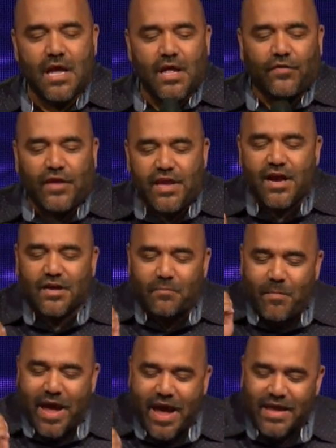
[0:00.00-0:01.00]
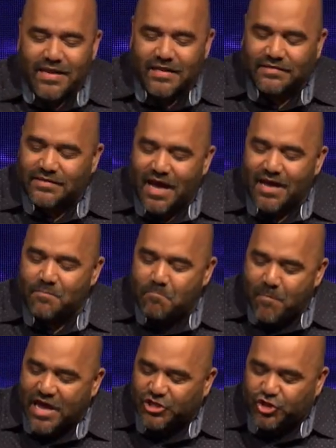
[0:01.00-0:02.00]
The young man is not
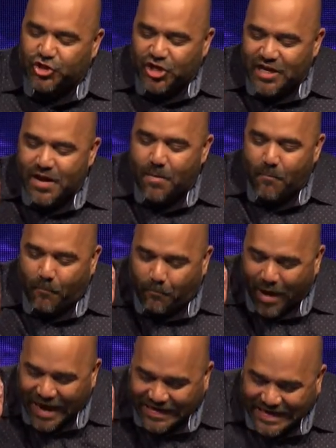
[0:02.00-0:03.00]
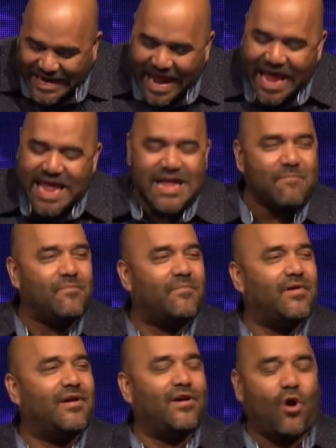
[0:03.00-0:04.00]
mentioned by name,
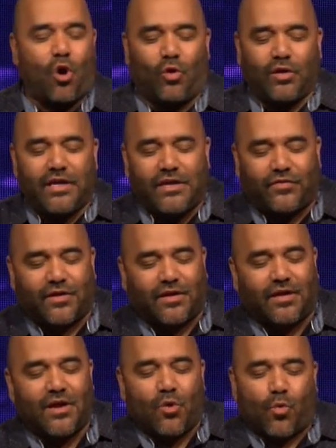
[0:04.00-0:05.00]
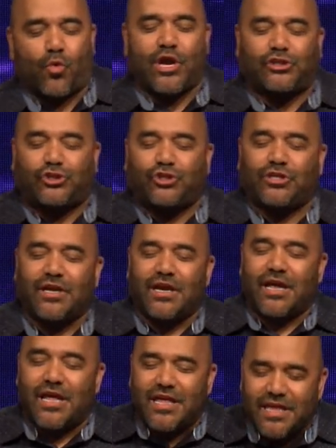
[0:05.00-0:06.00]
only the rich
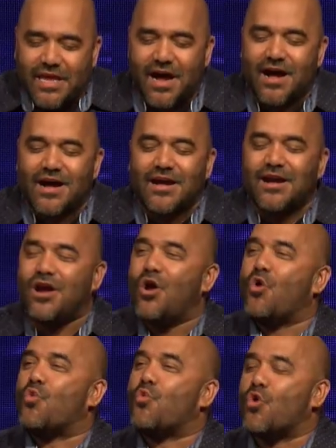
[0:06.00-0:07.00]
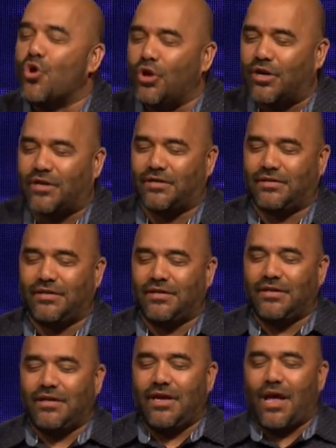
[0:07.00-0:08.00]
young ruler.
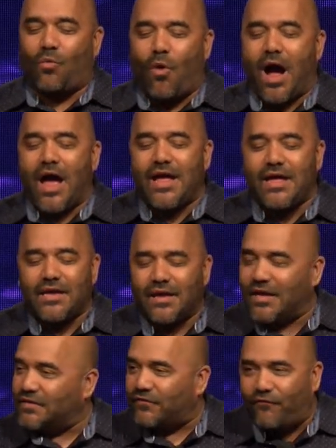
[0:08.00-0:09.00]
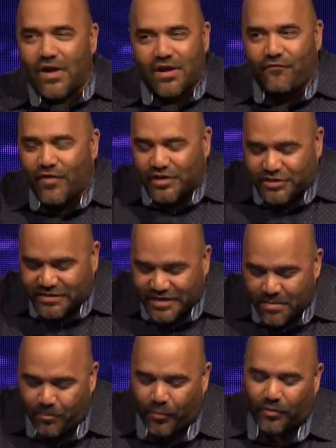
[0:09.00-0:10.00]
And why? It's very, very
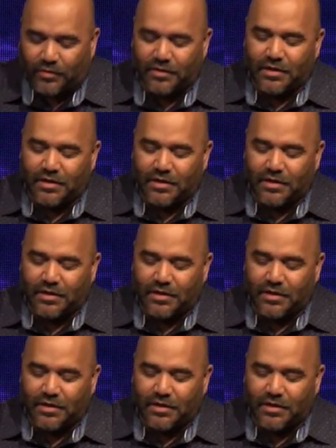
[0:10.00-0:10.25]
simple.